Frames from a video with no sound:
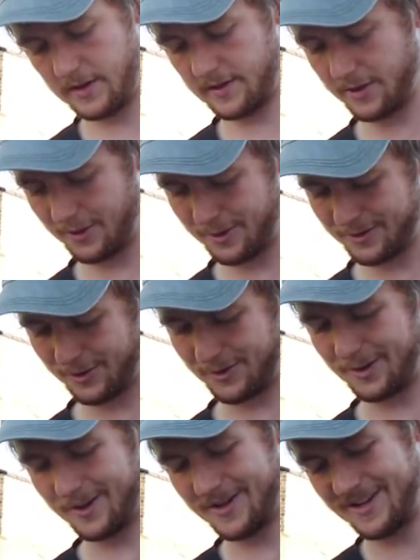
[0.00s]
this whole
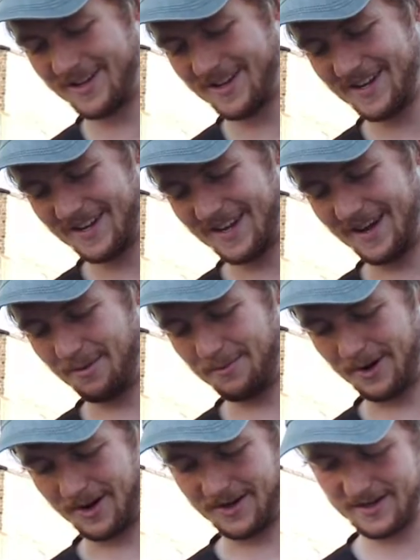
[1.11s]
tool came
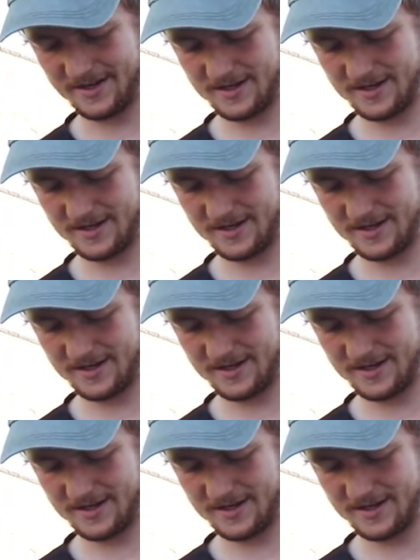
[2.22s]
apart.